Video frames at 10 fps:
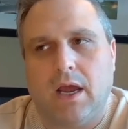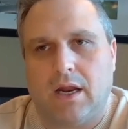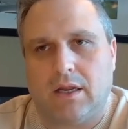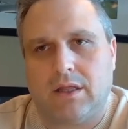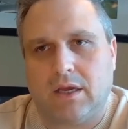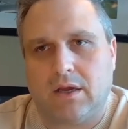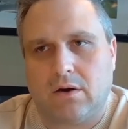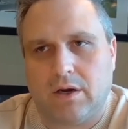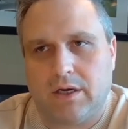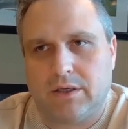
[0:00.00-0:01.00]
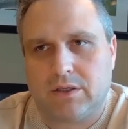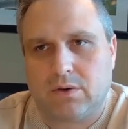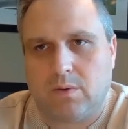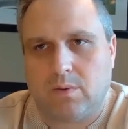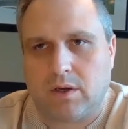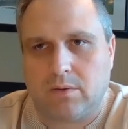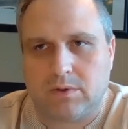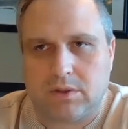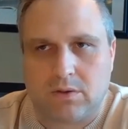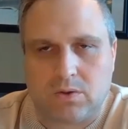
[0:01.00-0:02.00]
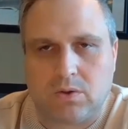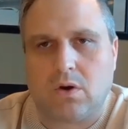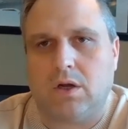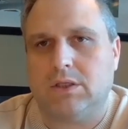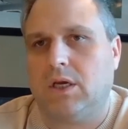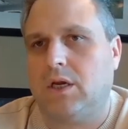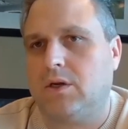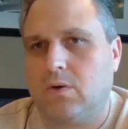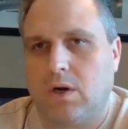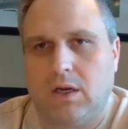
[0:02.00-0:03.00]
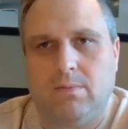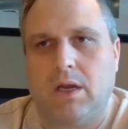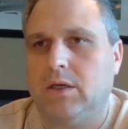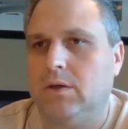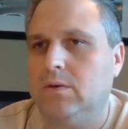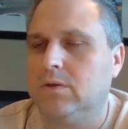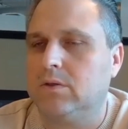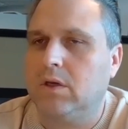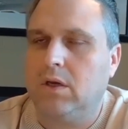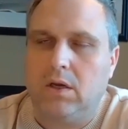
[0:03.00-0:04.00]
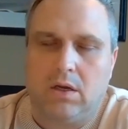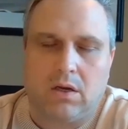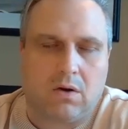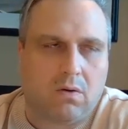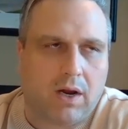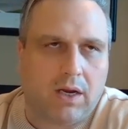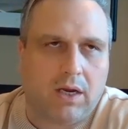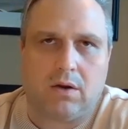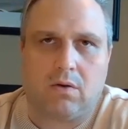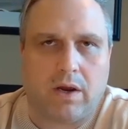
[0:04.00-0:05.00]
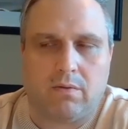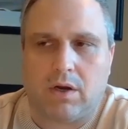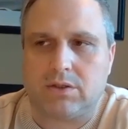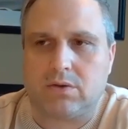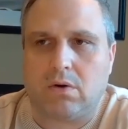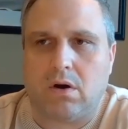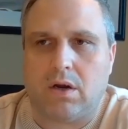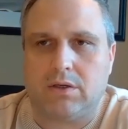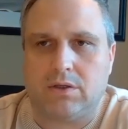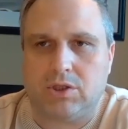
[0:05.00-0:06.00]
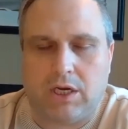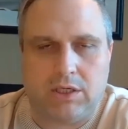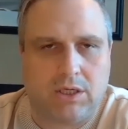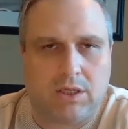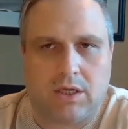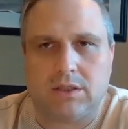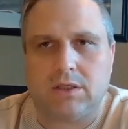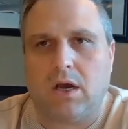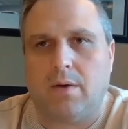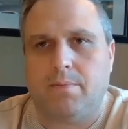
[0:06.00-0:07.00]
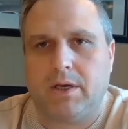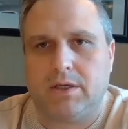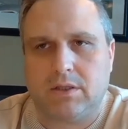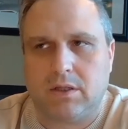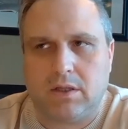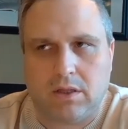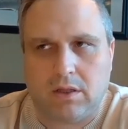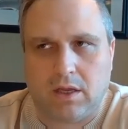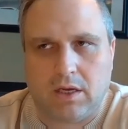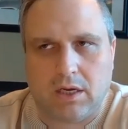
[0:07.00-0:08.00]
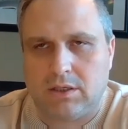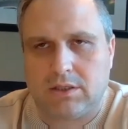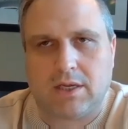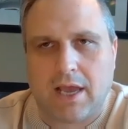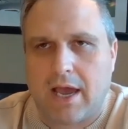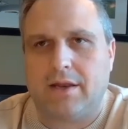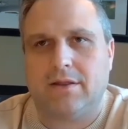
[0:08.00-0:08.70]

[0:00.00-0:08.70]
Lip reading: And I think in our industry, when it comes to social content, creating menus, creating a great restaurant, changing things up, because they didn't just get